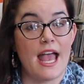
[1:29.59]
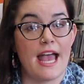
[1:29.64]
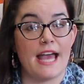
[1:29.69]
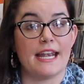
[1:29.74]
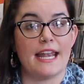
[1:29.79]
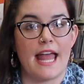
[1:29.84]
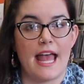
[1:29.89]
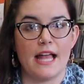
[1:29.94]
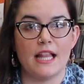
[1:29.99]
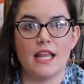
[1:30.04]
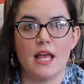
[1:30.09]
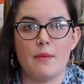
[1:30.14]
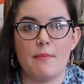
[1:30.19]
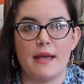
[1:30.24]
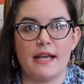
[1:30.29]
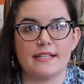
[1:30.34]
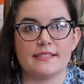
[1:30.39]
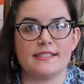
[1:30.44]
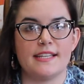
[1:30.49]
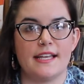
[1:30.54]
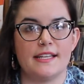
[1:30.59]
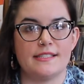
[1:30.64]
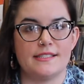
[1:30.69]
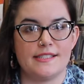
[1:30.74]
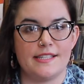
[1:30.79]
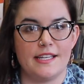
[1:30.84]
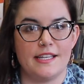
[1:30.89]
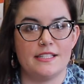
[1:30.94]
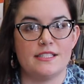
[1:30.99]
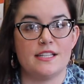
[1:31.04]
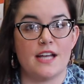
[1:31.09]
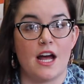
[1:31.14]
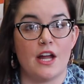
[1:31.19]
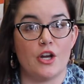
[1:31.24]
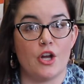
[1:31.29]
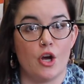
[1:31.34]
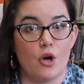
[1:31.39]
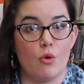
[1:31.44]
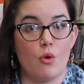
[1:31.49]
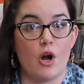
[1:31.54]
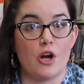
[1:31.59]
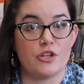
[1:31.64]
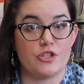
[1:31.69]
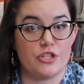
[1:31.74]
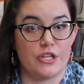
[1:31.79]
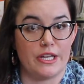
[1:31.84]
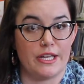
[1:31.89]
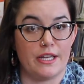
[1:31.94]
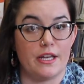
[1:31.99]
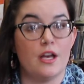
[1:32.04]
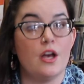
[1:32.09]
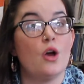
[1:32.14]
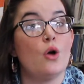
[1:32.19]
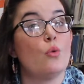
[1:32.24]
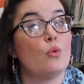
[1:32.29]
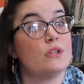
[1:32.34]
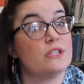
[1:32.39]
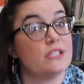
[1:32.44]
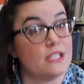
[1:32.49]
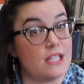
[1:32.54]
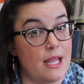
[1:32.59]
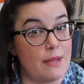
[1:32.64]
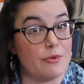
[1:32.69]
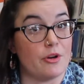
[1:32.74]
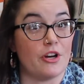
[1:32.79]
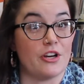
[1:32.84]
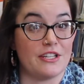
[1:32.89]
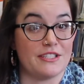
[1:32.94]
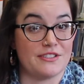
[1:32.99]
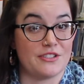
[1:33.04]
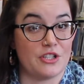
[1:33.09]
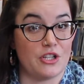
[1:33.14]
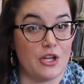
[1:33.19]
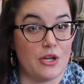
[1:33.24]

at lmxac.org when the library is